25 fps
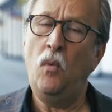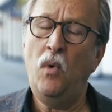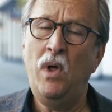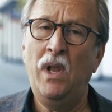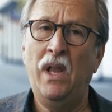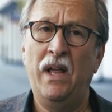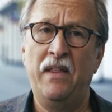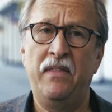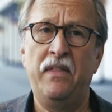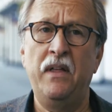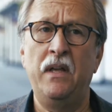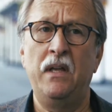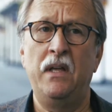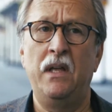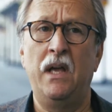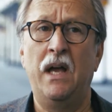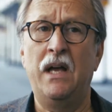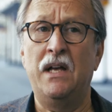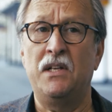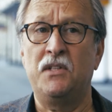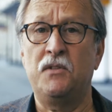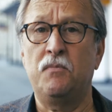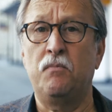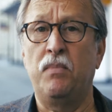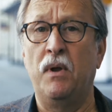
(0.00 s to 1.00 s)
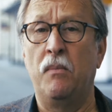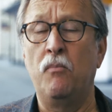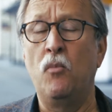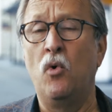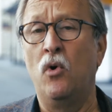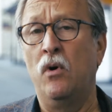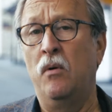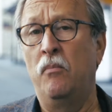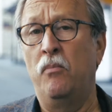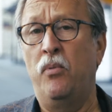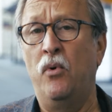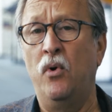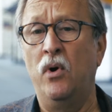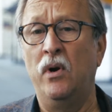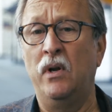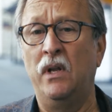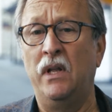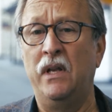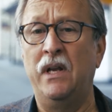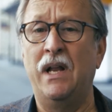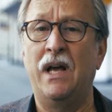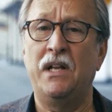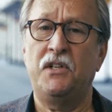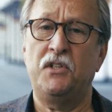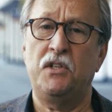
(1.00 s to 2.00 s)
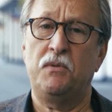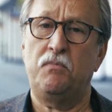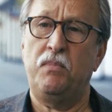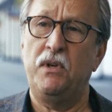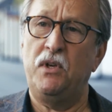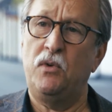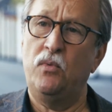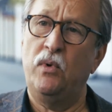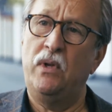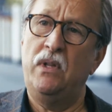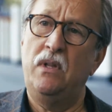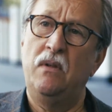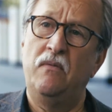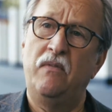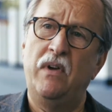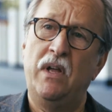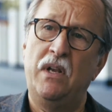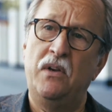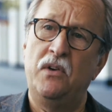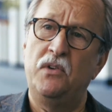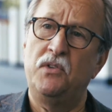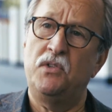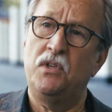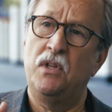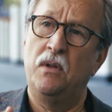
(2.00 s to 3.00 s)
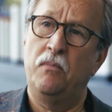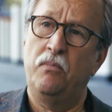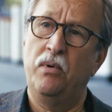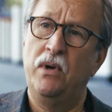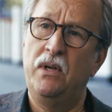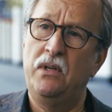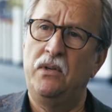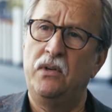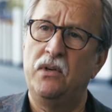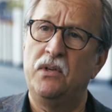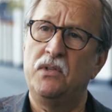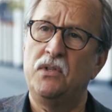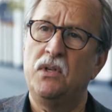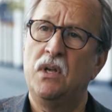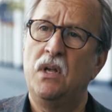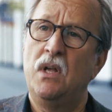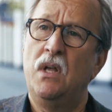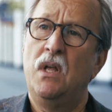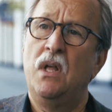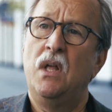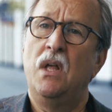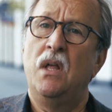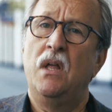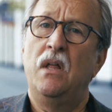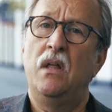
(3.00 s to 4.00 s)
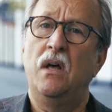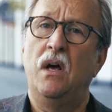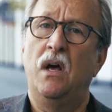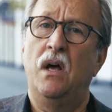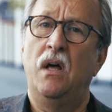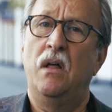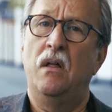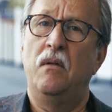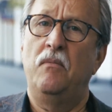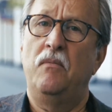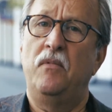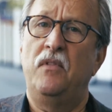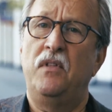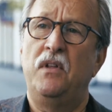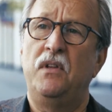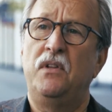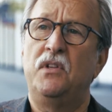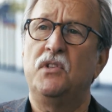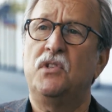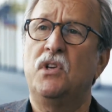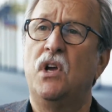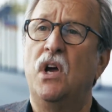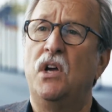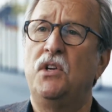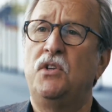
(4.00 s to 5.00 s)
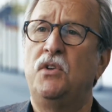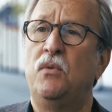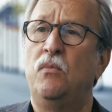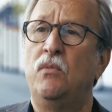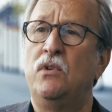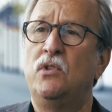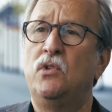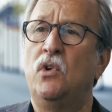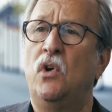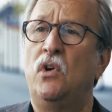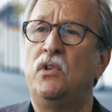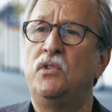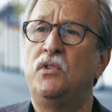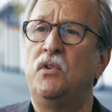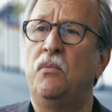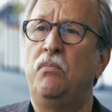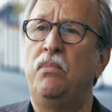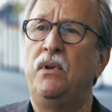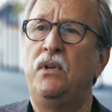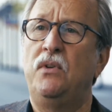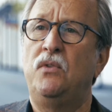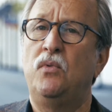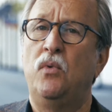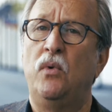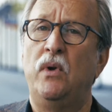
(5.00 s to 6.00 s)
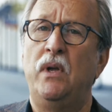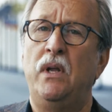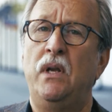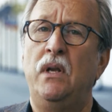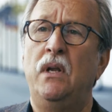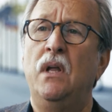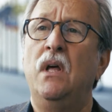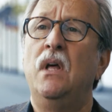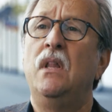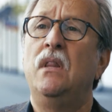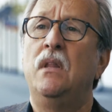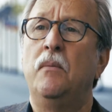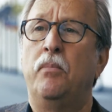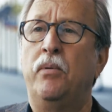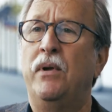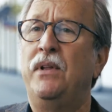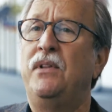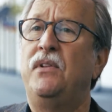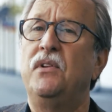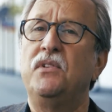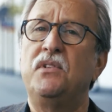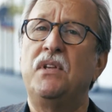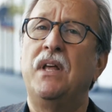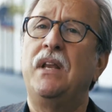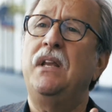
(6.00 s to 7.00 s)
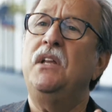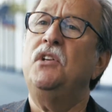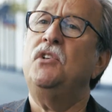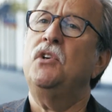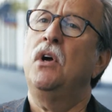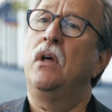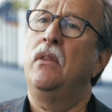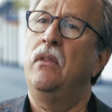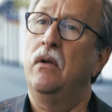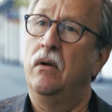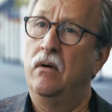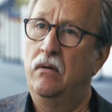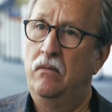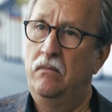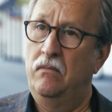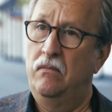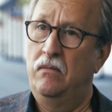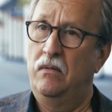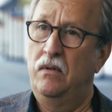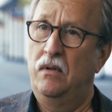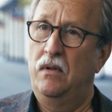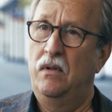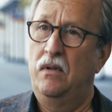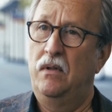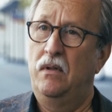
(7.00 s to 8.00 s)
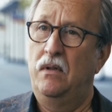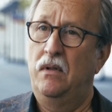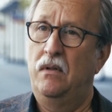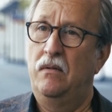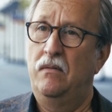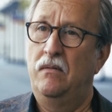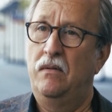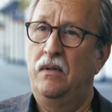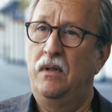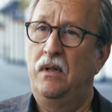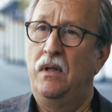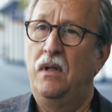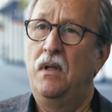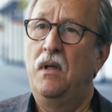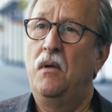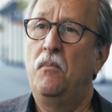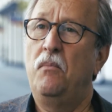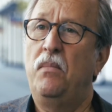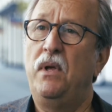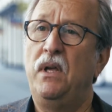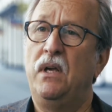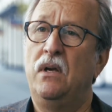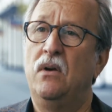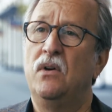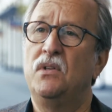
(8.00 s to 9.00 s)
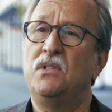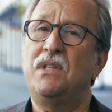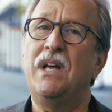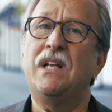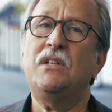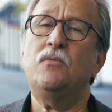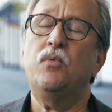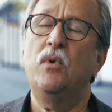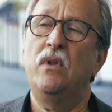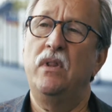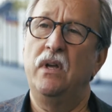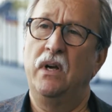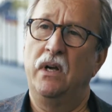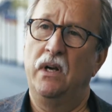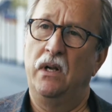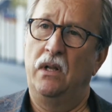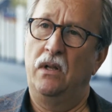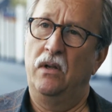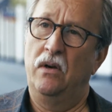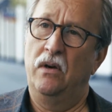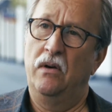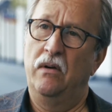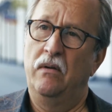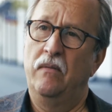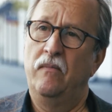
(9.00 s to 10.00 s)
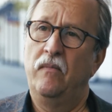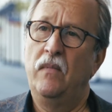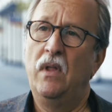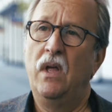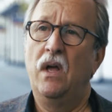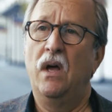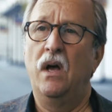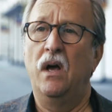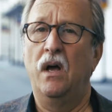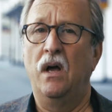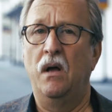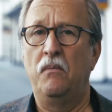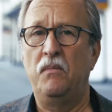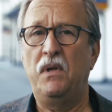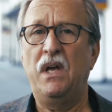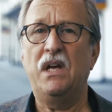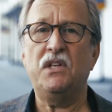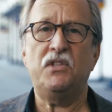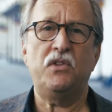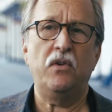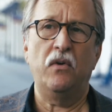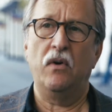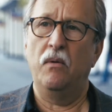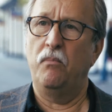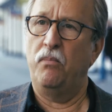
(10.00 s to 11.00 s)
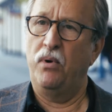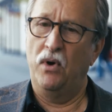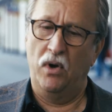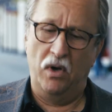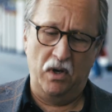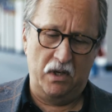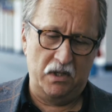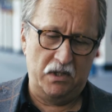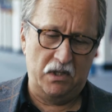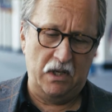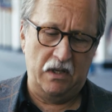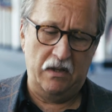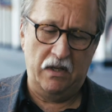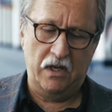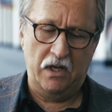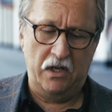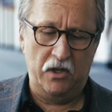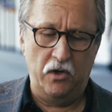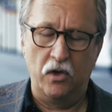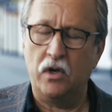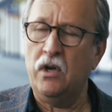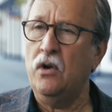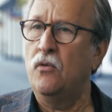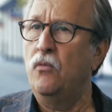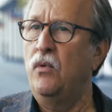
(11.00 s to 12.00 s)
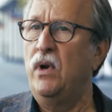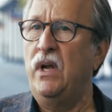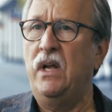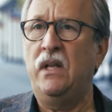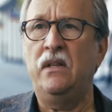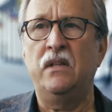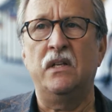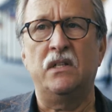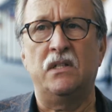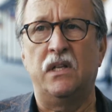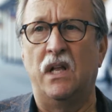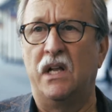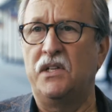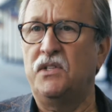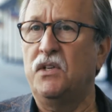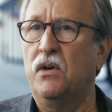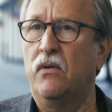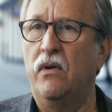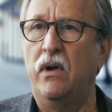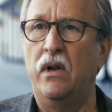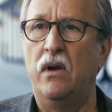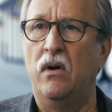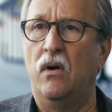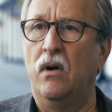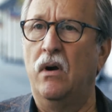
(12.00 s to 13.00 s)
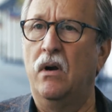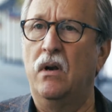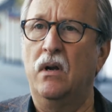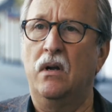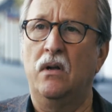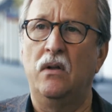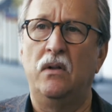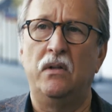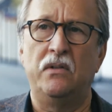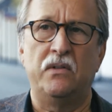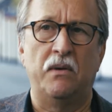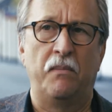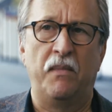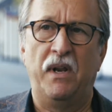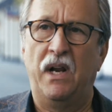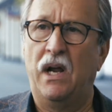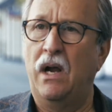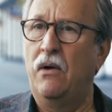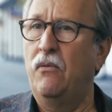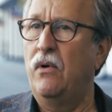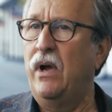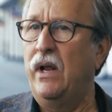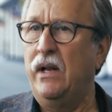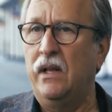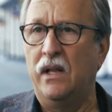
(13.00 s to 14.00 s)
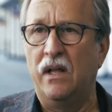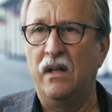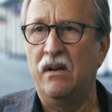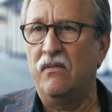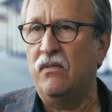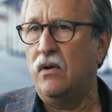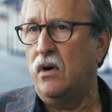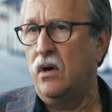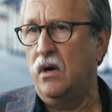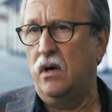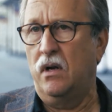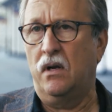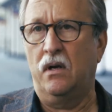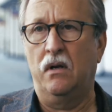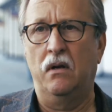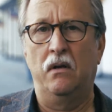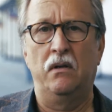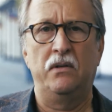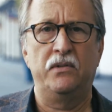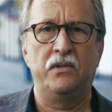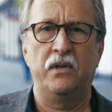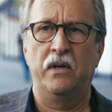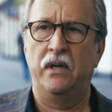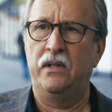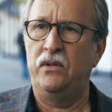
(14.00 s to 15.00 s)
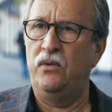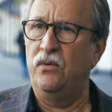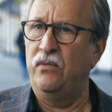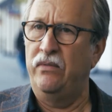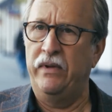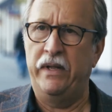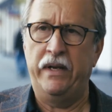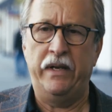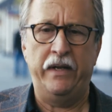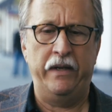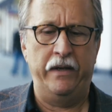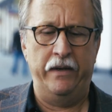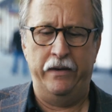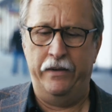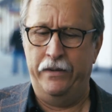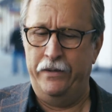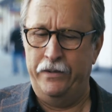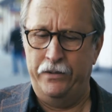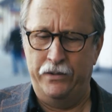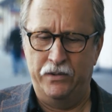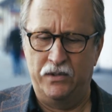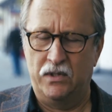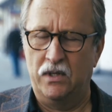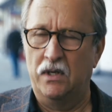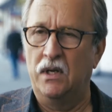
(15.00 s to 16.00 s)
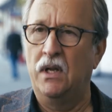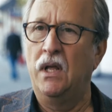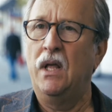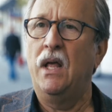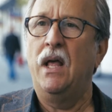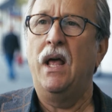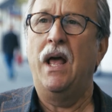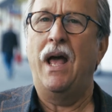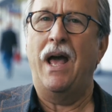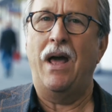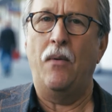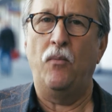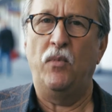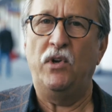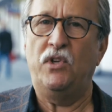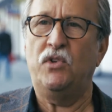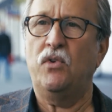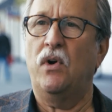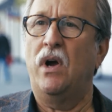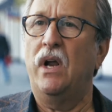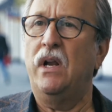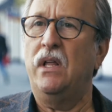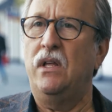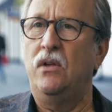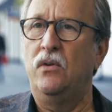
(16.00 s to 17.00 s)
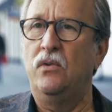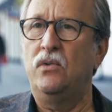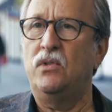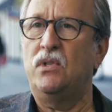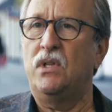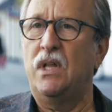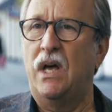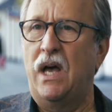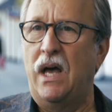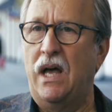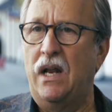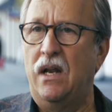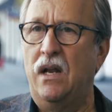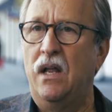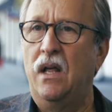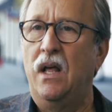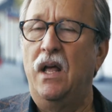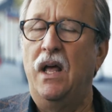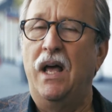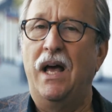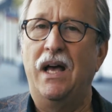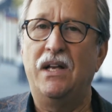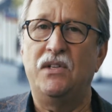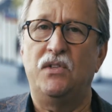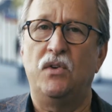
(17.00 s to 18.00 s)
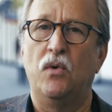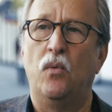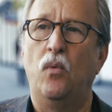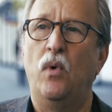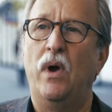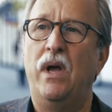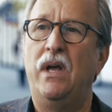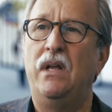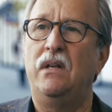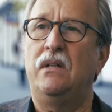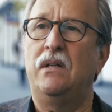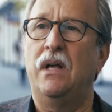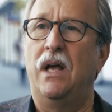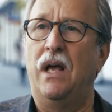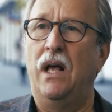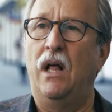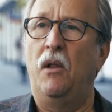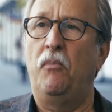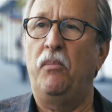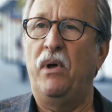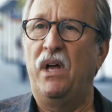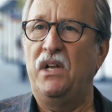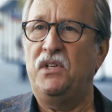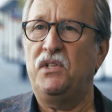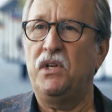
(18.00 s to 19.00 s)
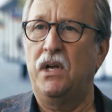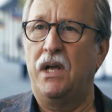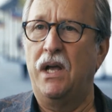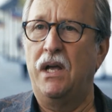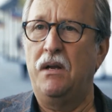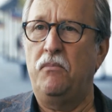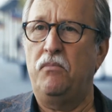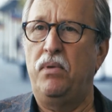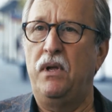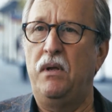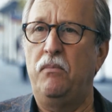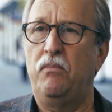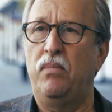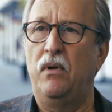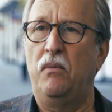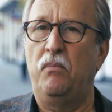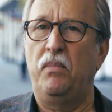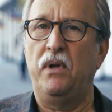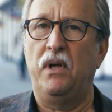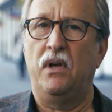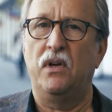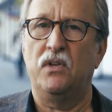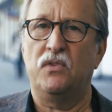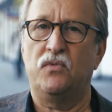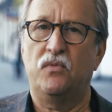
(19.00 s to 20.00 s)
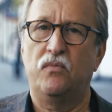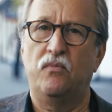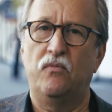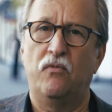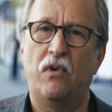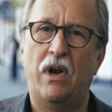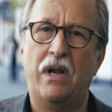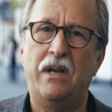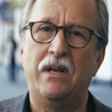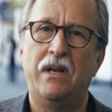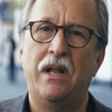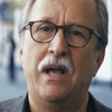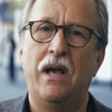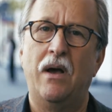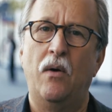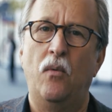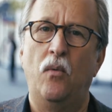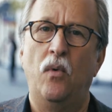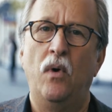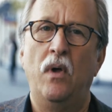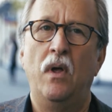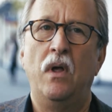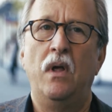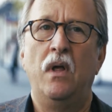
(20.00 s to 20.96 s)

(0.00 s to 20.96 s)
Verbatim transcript: Well, I think yes, but more importantly, not just between the vendors and the printers, the discussion was also between the printers and each other, because that's where they're going to learn. Yes, there are books, and you can read, and there's lots of great articles. I mean, I write a lot of articles, and I do videos, and we try to use that as a way to help educate people, because right now,